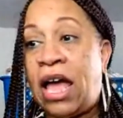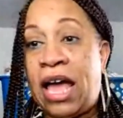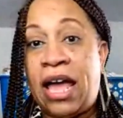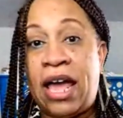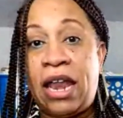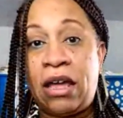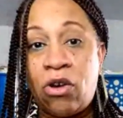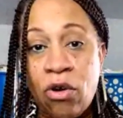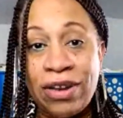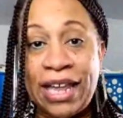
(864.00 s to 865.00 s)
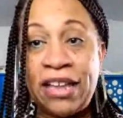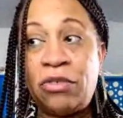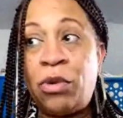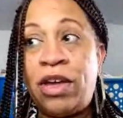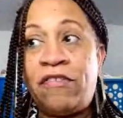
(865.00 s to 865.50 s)
and it correlates
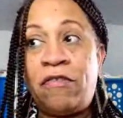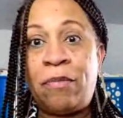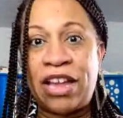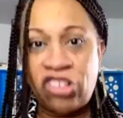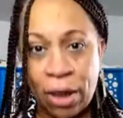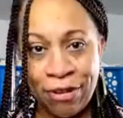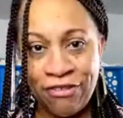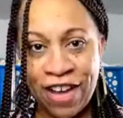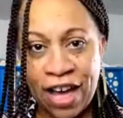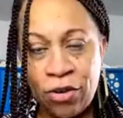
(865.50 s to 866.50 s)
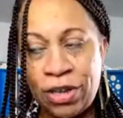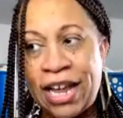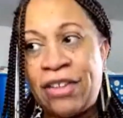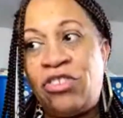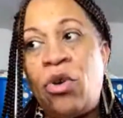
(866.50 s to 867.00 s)
with my Shopify
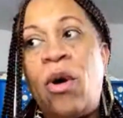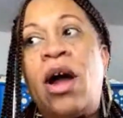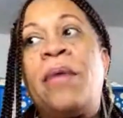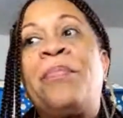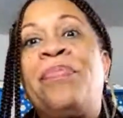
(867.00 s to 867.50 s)
online store.